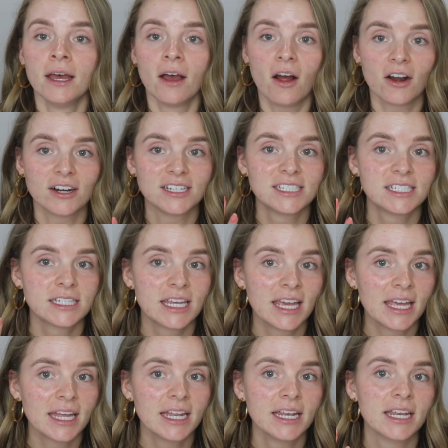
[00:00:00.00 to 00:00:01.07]
our
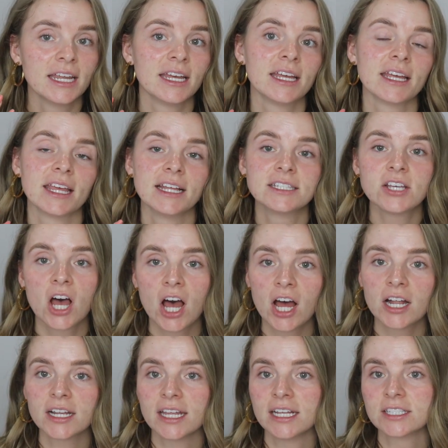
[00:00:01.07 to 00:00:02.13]
skin gets
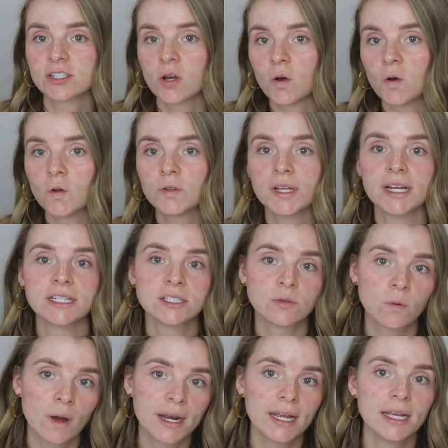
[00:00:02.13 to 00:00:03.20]
hot, gets cold, gets
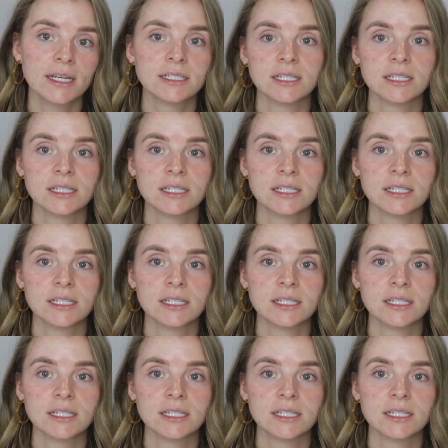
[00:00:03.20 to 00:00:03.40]
sweaty.